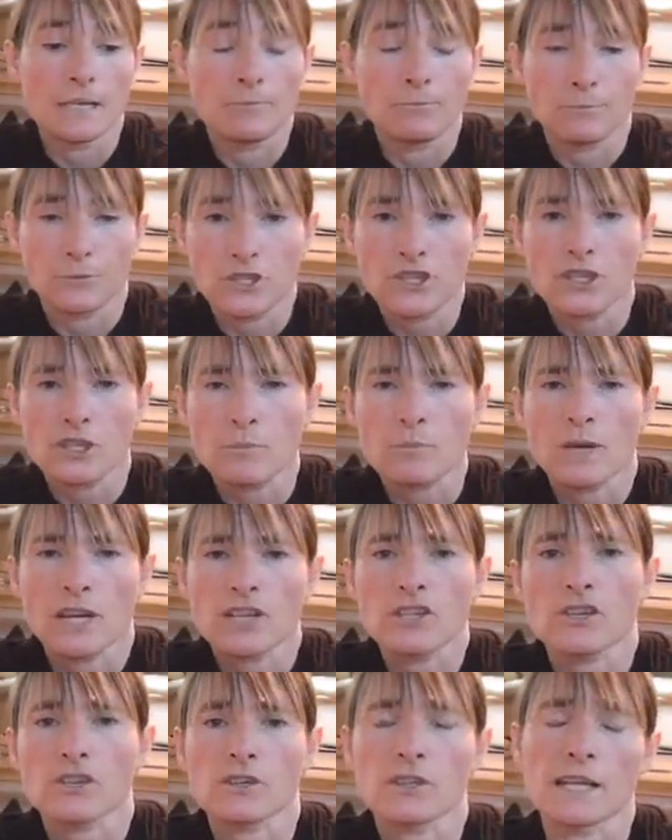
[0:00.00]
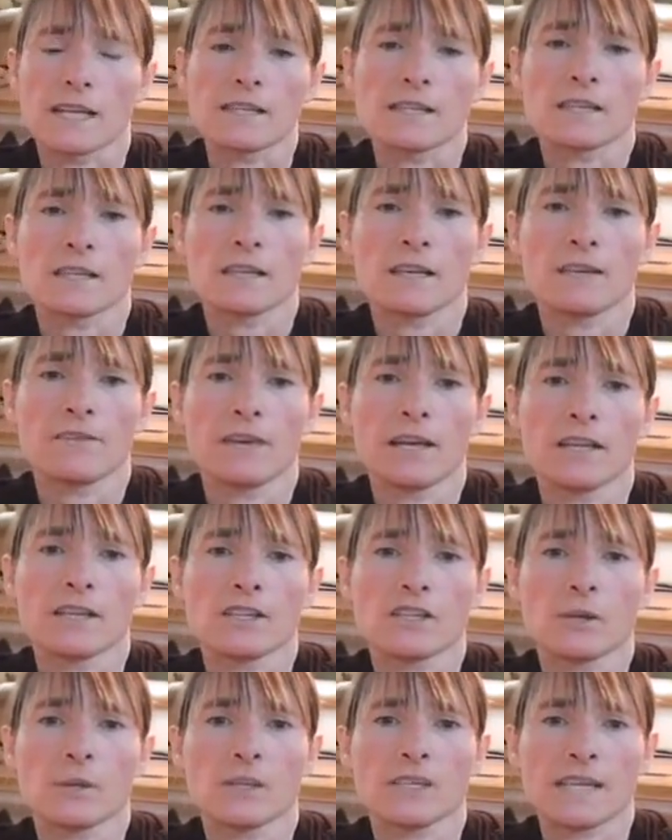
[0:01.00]
she's pressure sensitive, and
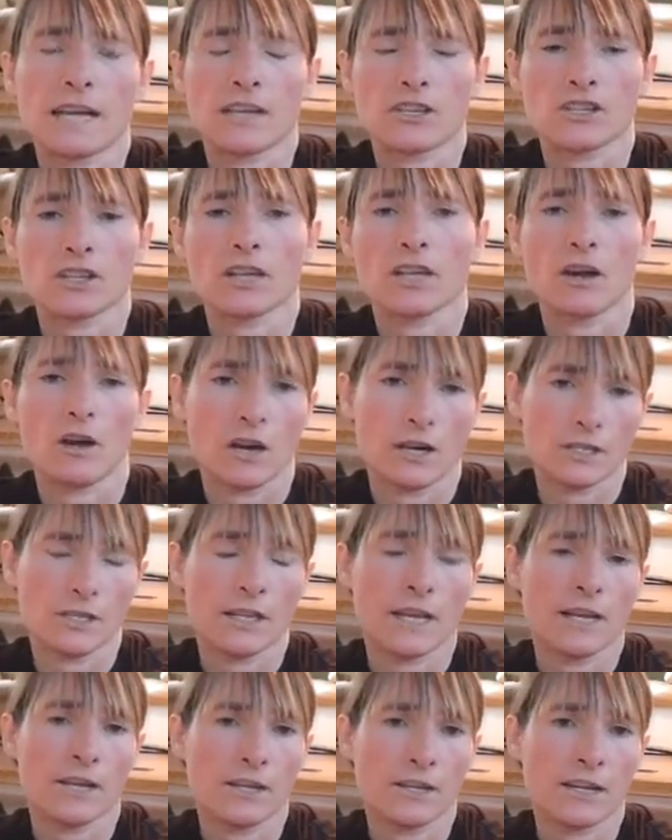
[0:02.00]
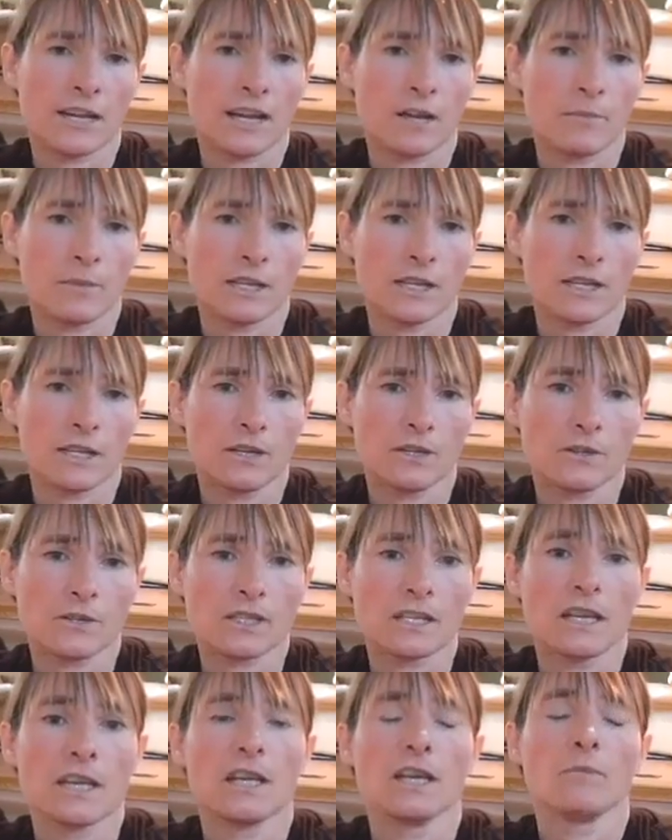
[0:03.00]
so it's actually hard to get her to come in close.
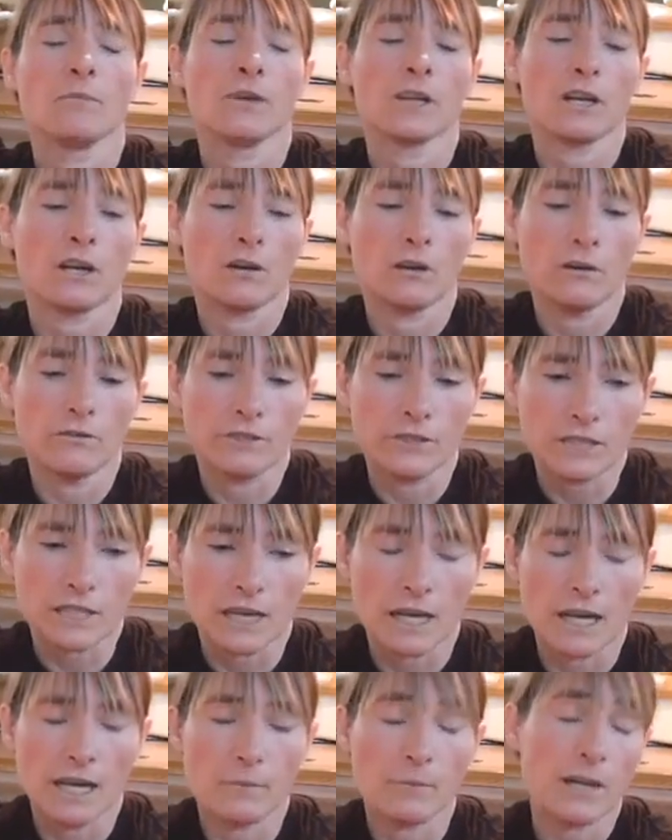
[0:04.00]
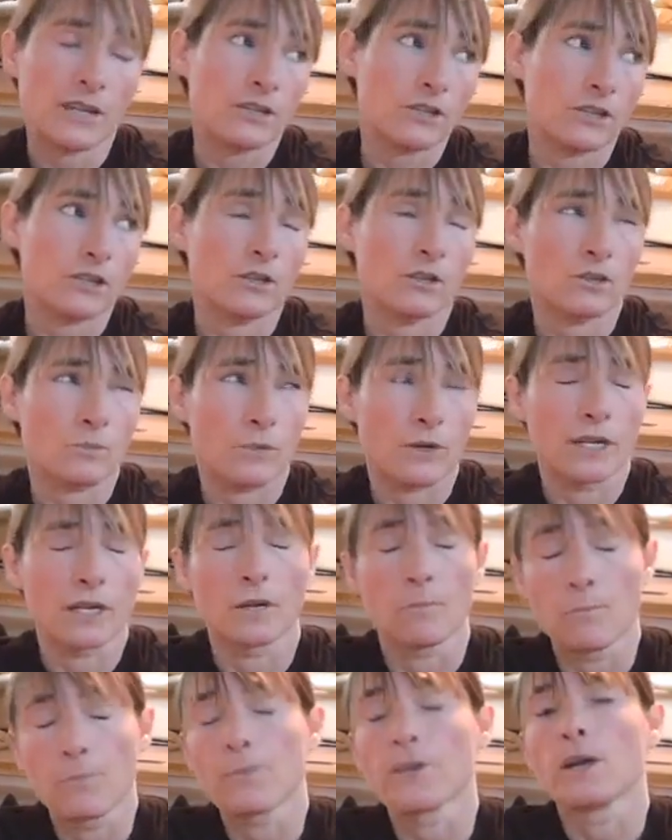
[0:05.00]
But over time, actually, so is Burrito,
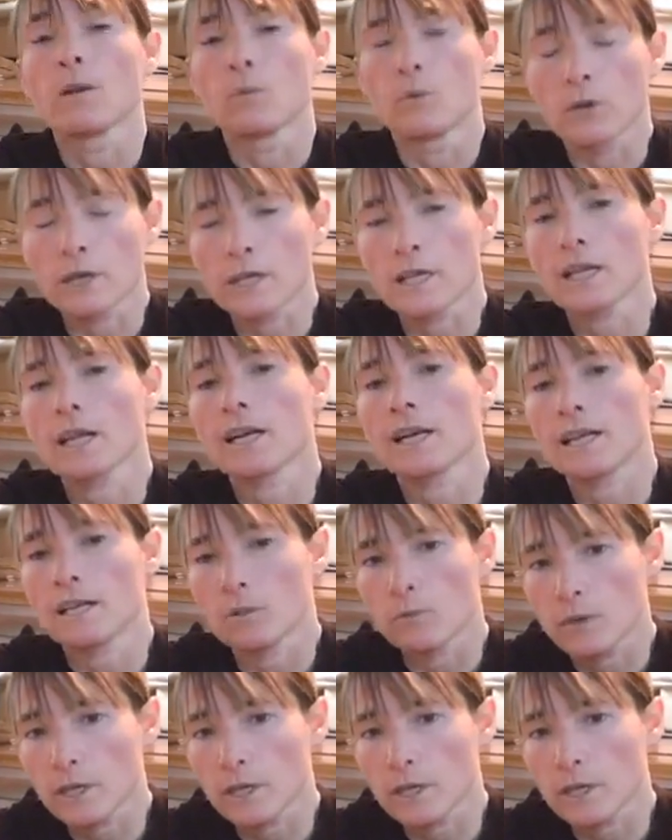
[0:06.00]
working on it,